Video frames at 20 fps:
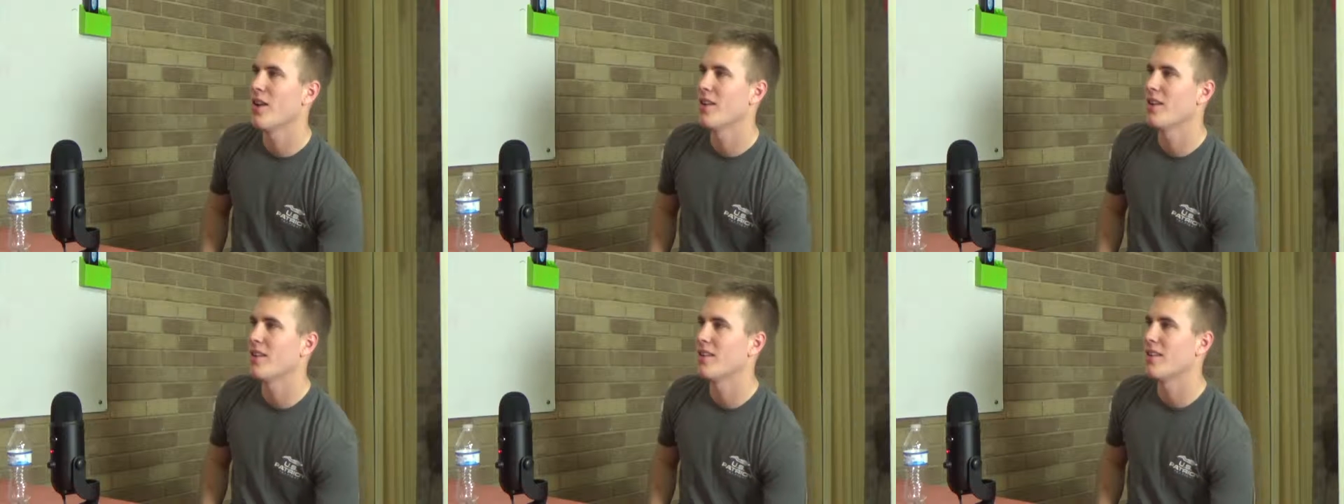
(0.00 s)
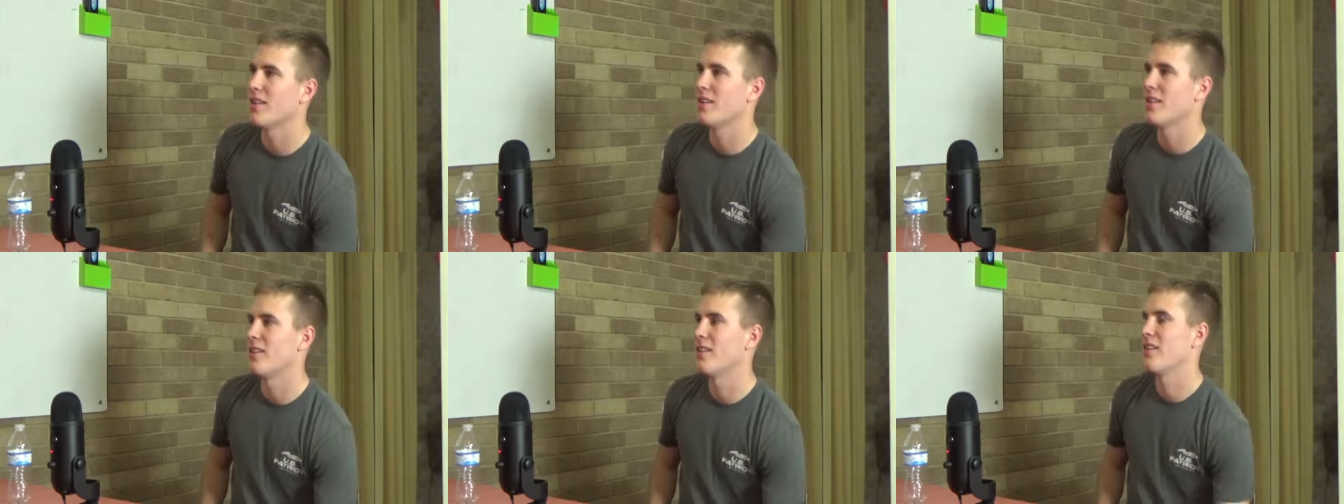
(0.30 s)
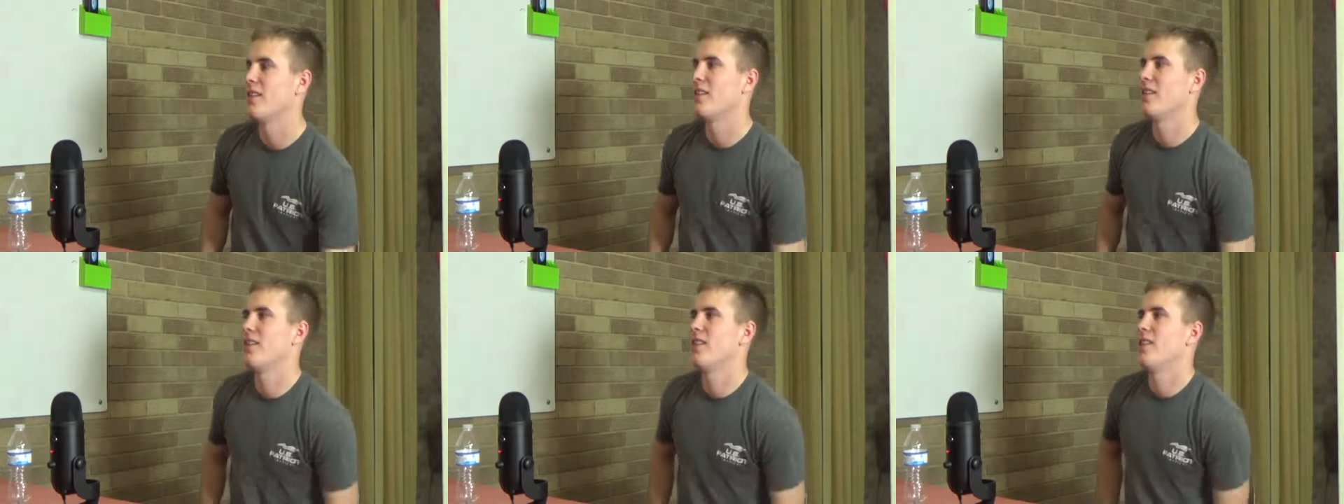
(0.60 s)
not gonna
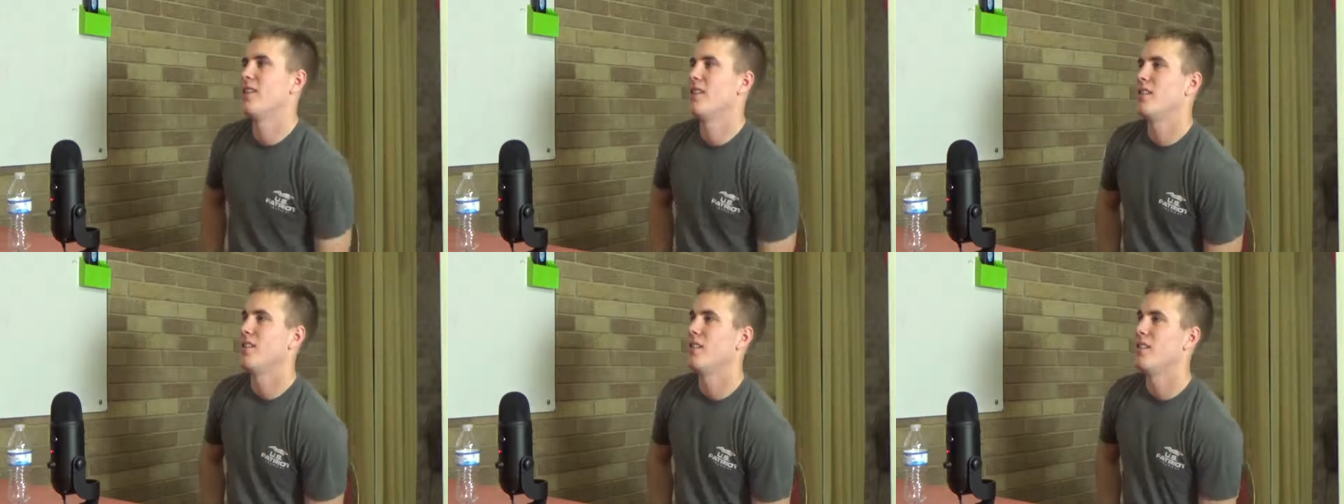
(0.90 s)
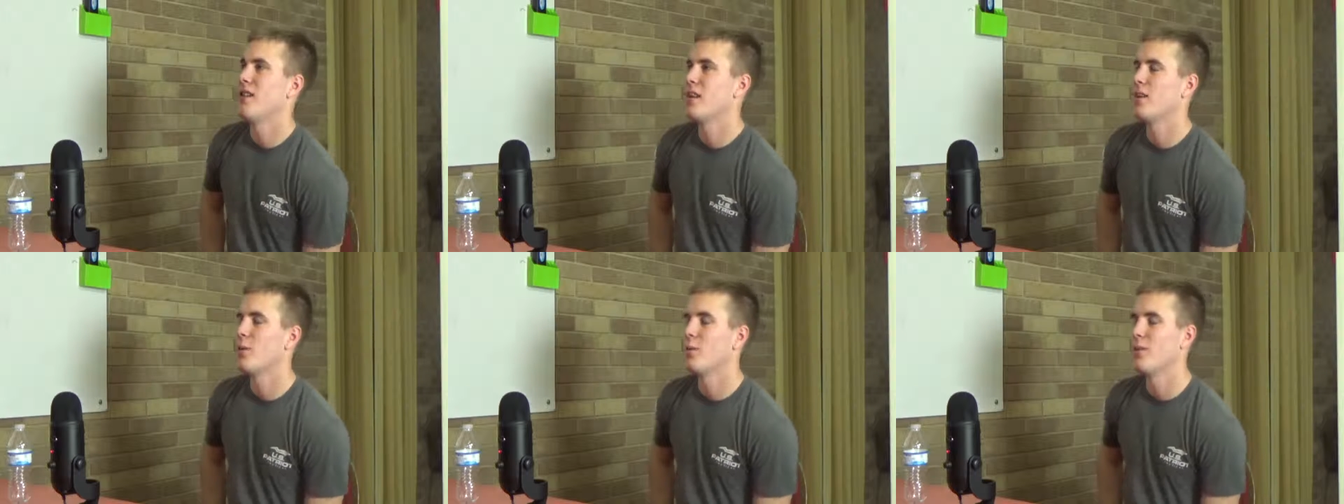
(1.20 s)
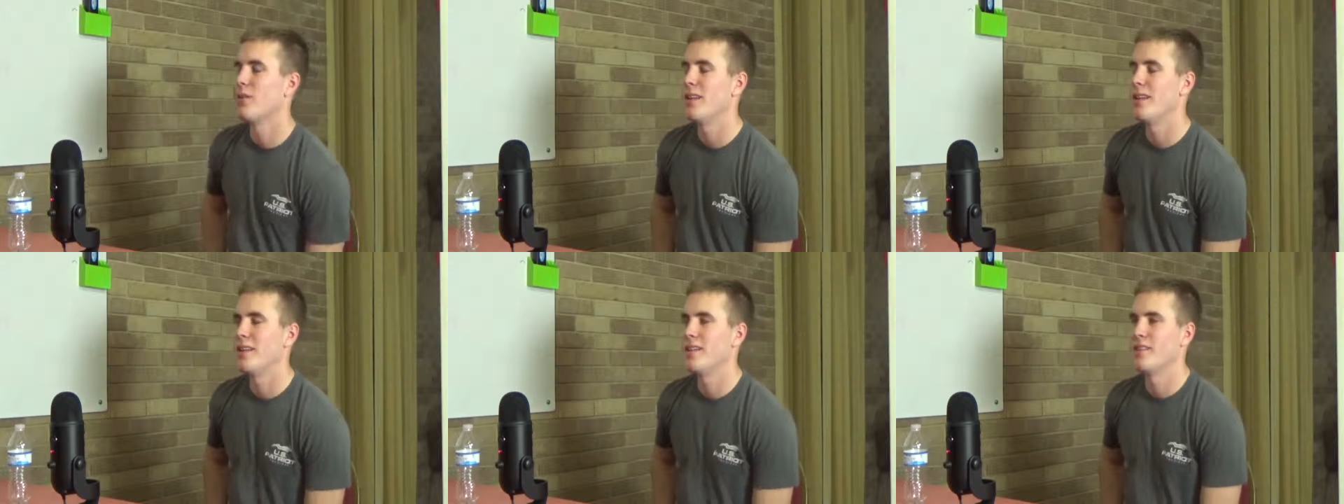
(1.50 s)
not gonna
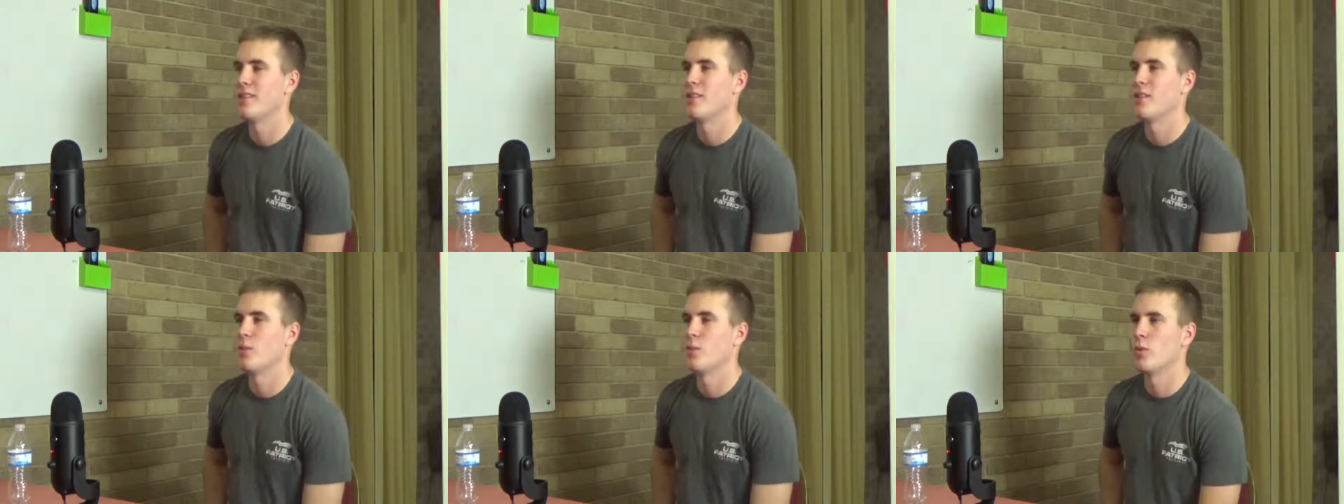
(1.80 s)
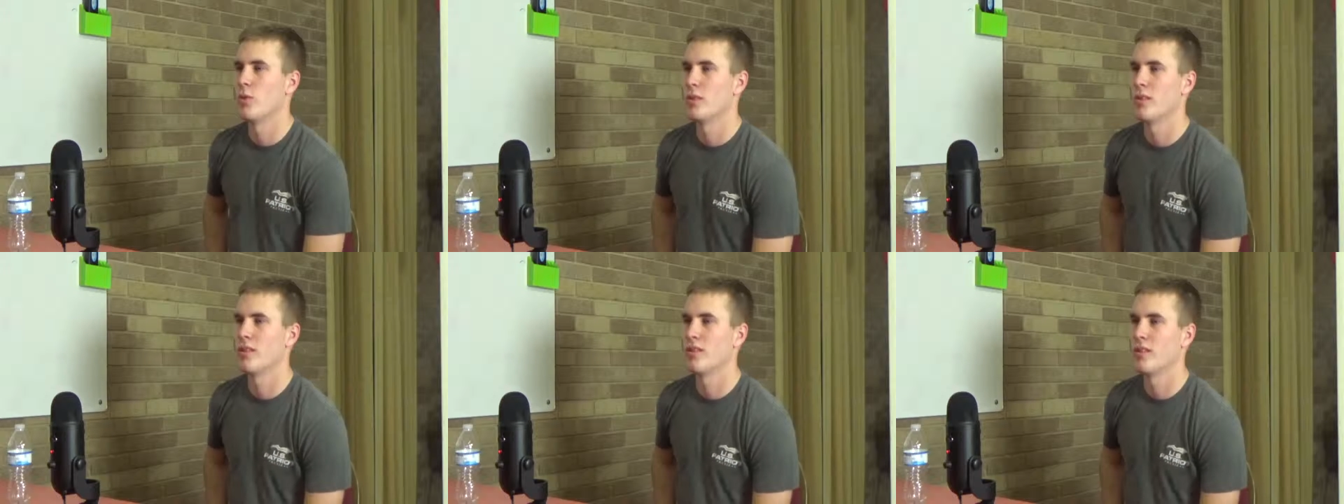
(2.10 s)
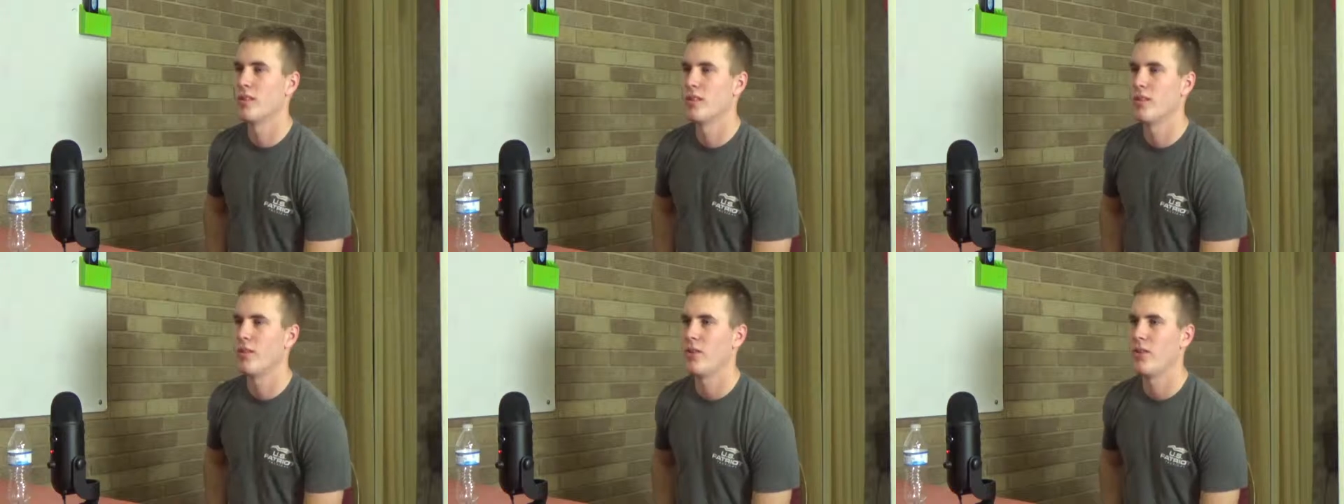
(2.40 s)
relate to someone
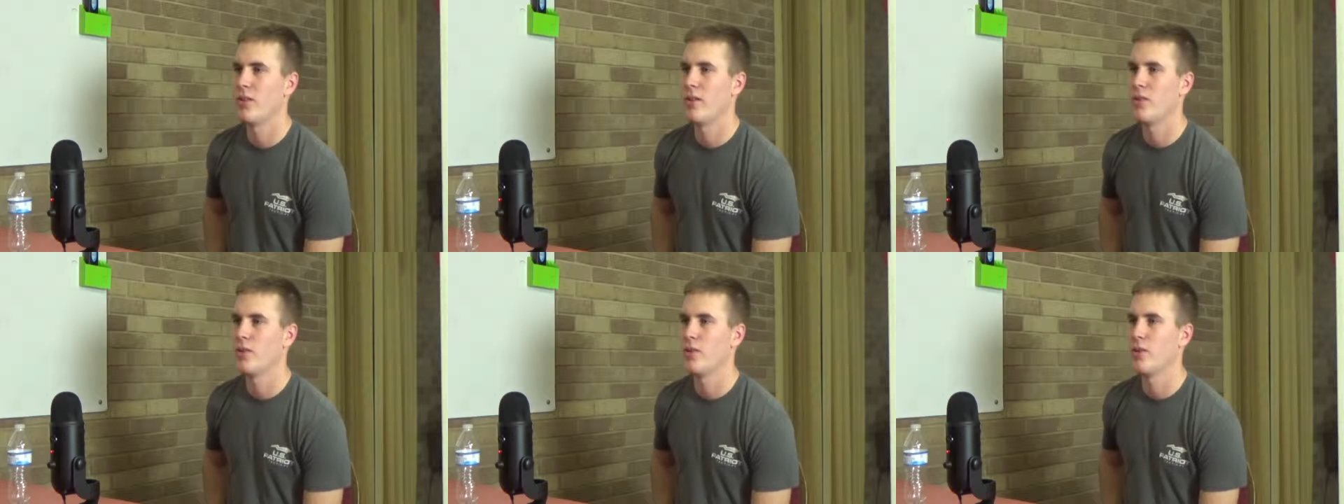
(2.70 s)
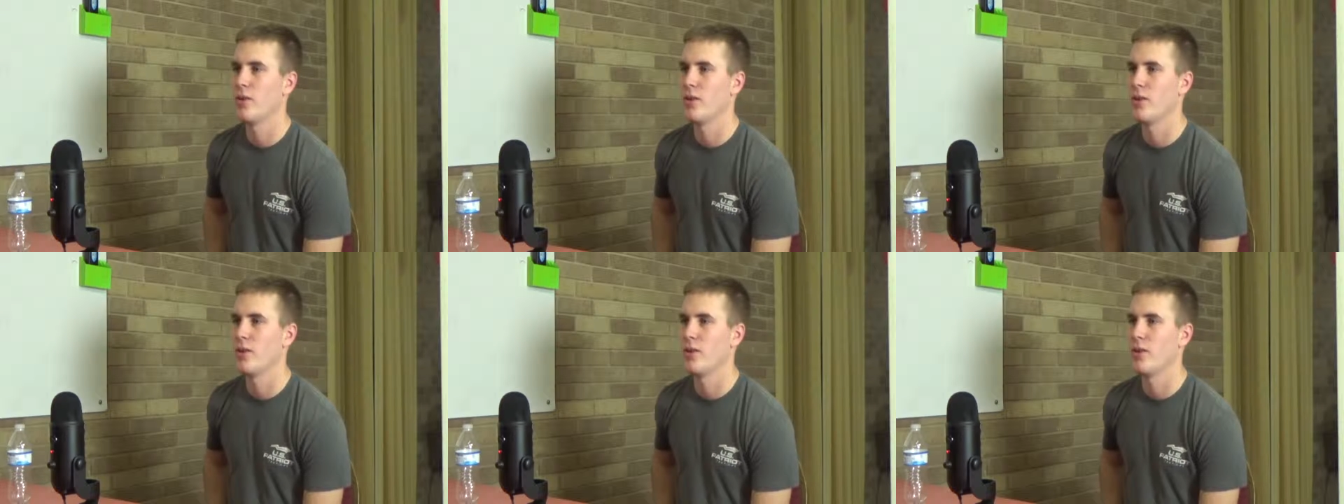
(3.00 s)
if mm-hmm.